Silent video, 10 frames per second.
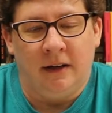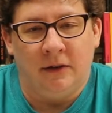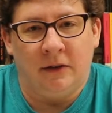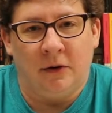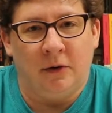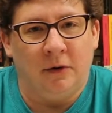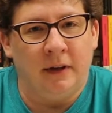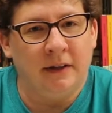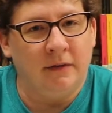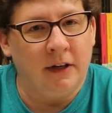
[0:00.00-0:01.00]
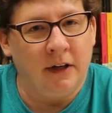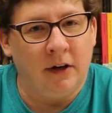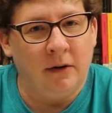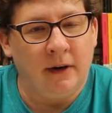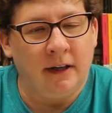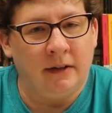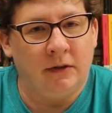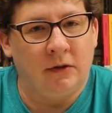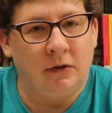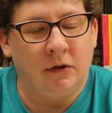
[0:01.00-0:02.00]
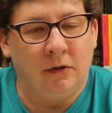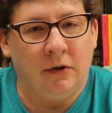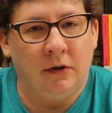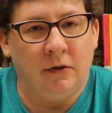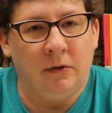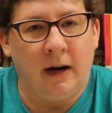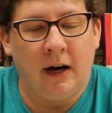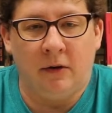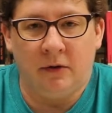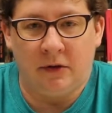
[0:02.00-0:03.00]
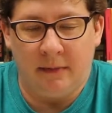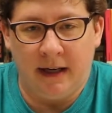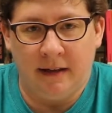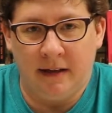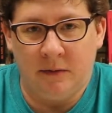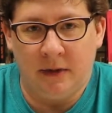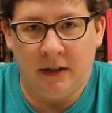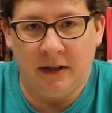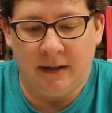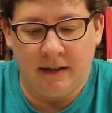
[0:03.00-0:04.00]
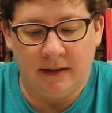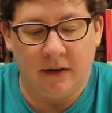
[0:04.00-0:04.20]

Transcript: So this video is to show you how to make these pigeons.